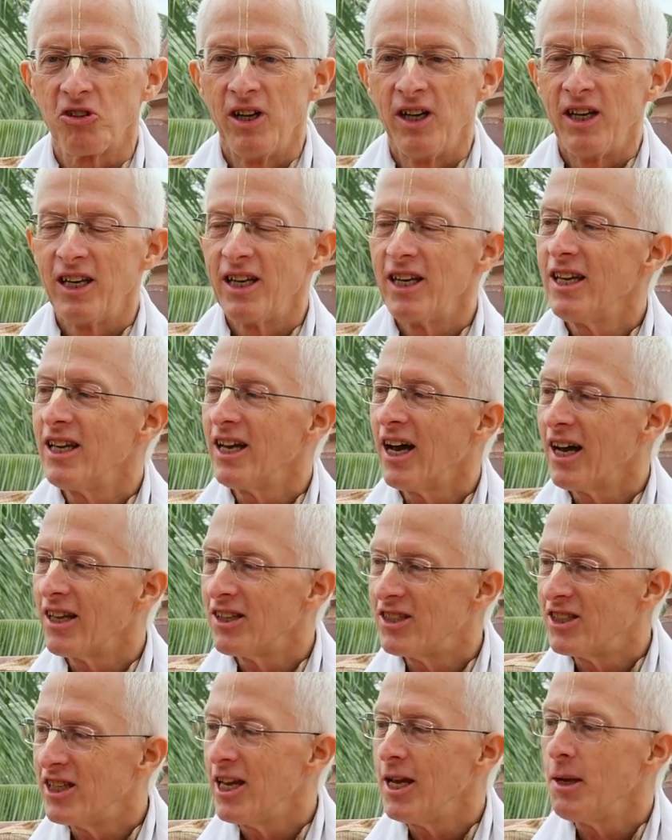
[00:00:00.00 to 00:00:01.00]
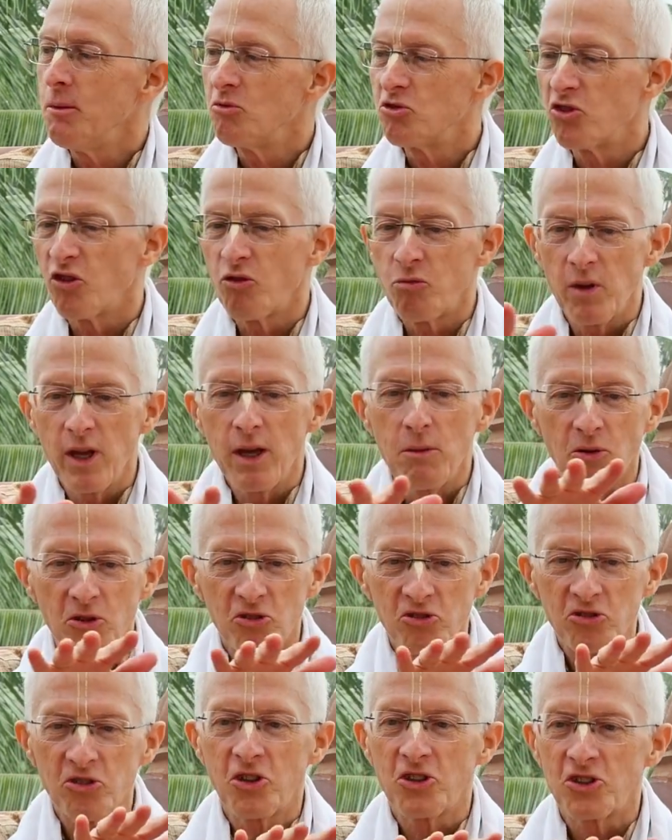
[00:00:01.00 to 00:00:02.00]
He had teams of people
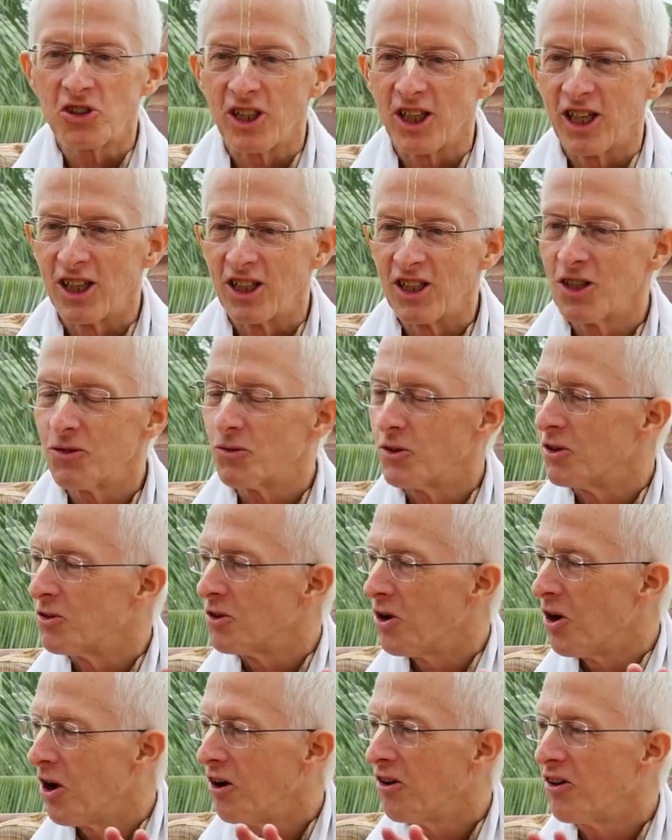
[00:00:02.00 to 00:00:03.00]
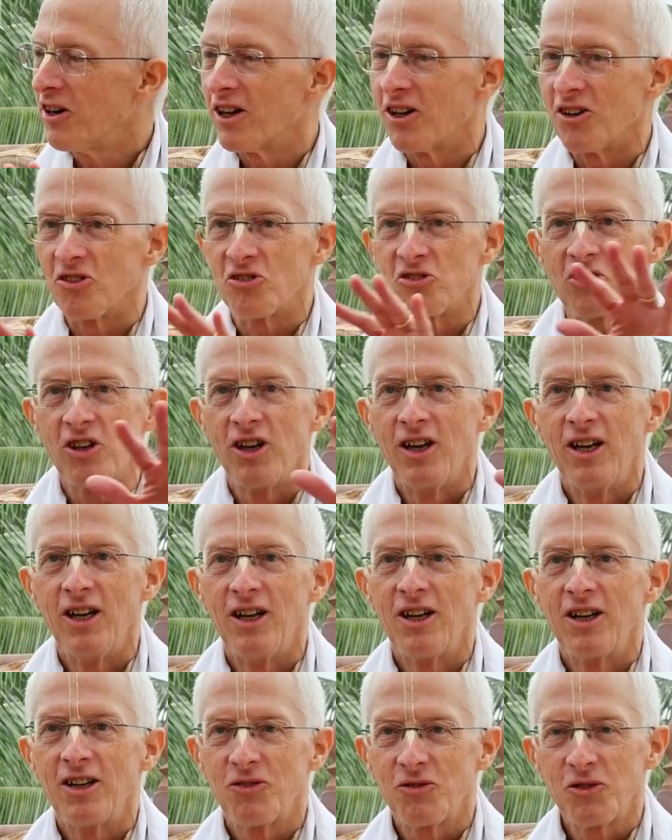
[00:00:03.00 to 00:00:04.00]
searching in different areas
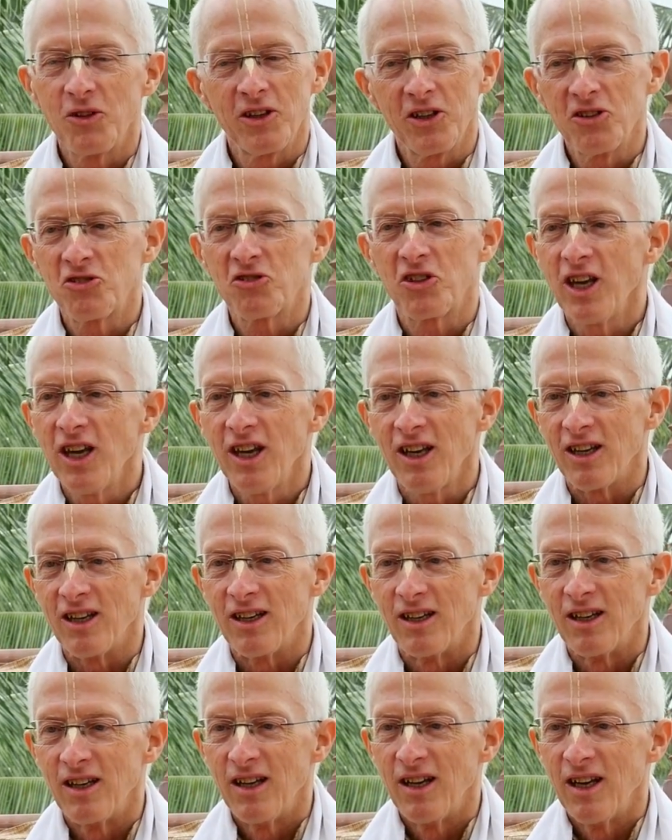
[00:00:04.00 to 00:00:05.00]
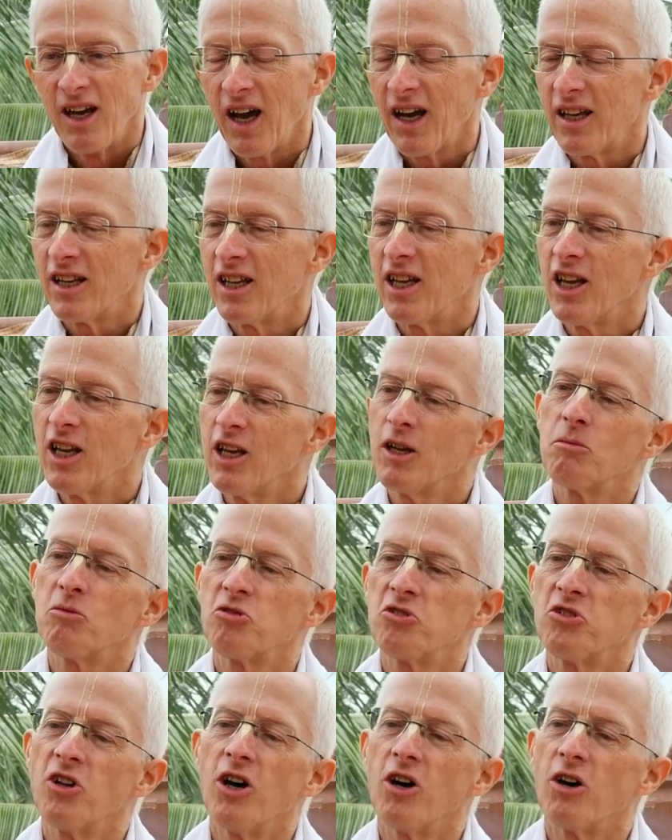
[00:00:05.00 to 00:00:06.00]
for this key. And he
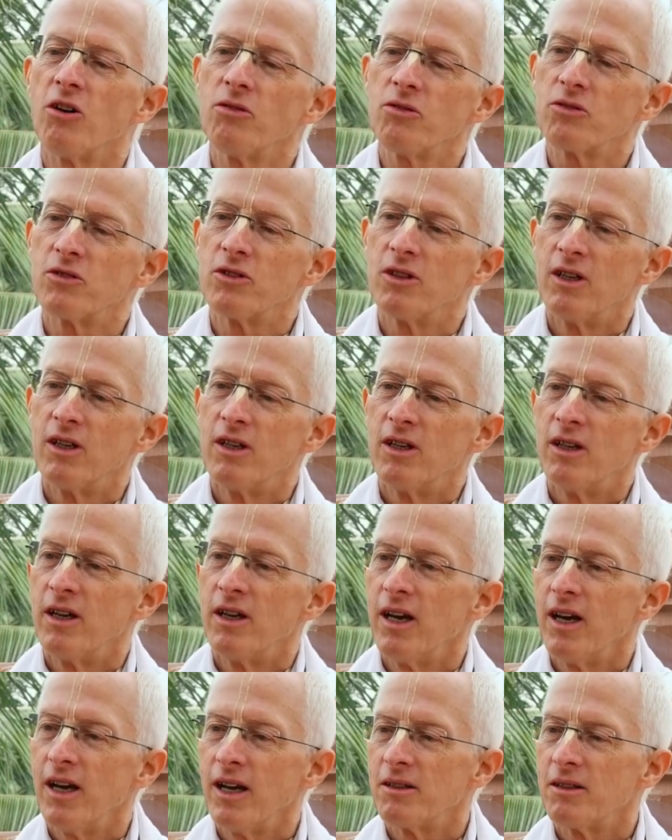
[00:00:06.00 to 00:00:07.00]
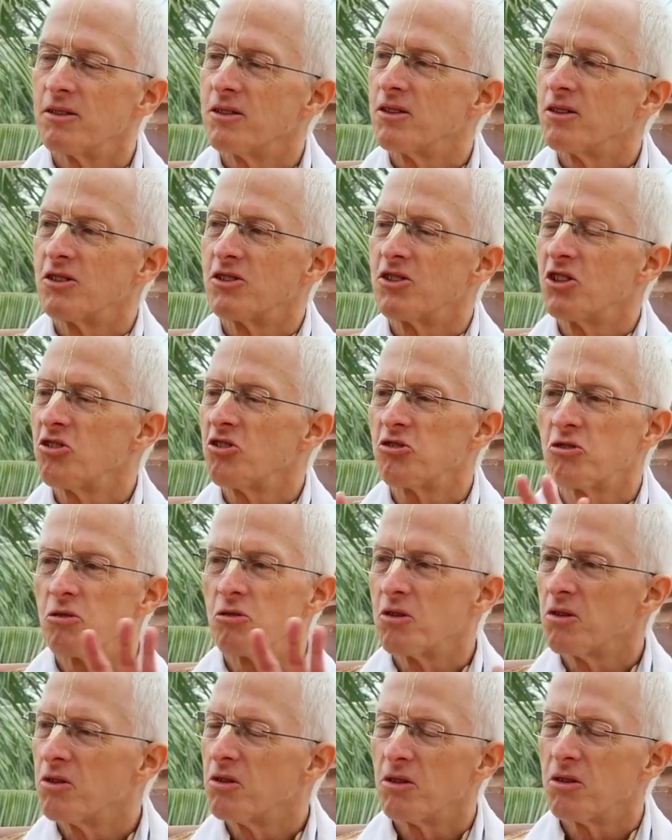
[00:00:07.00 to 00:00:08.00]
himself just
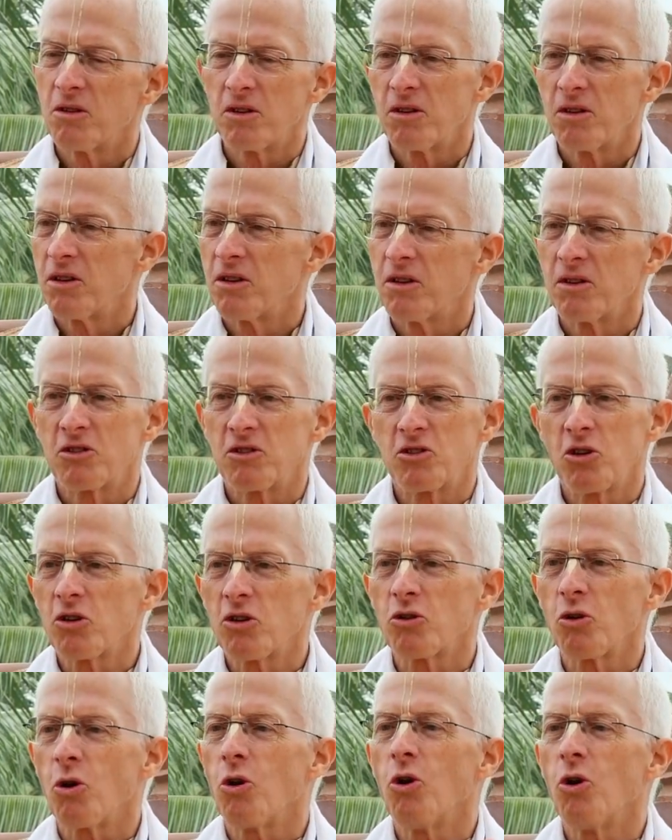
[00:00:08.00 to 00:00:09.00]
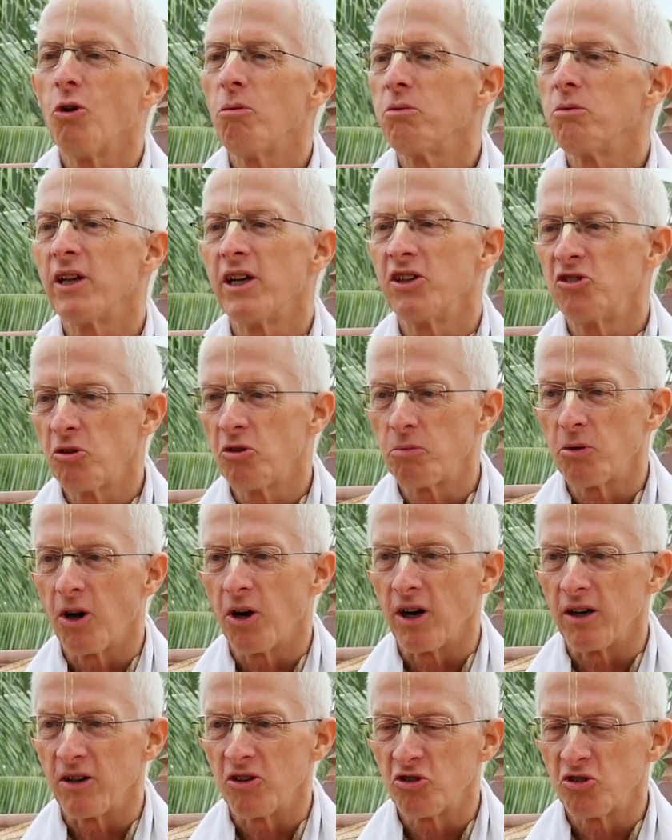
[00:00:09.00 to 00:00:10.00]
took the whole place
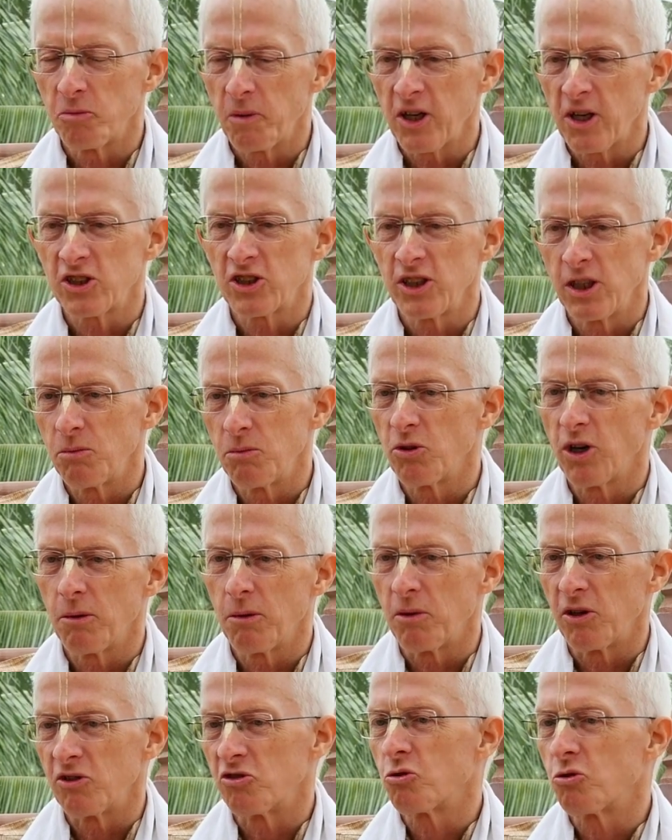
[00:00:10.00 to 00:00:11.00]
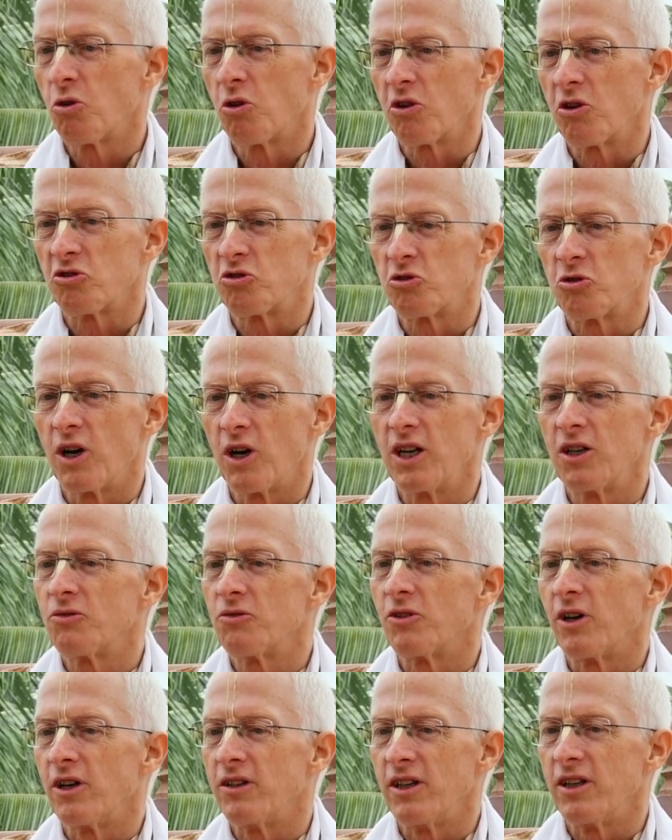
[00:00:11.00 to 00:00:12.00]
apart, especially in Prabhupada's quarters, trying to
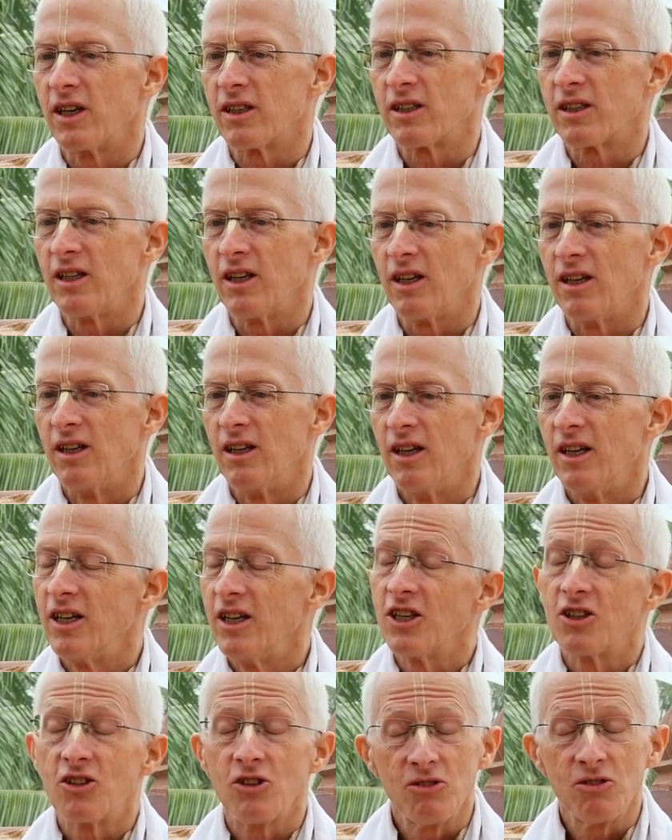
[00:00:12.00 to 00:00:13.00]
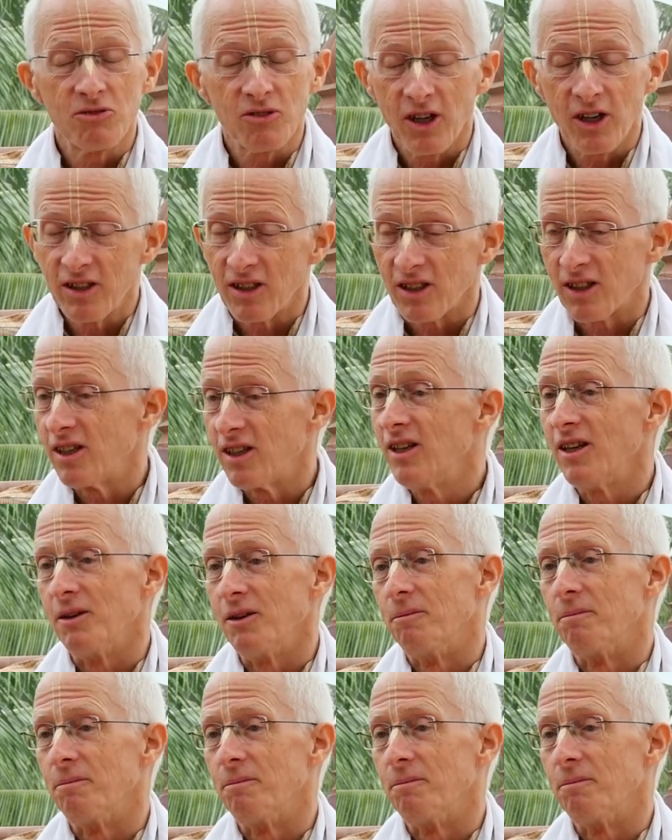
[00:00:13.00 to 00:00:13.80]
find that key. He couldn't find the key.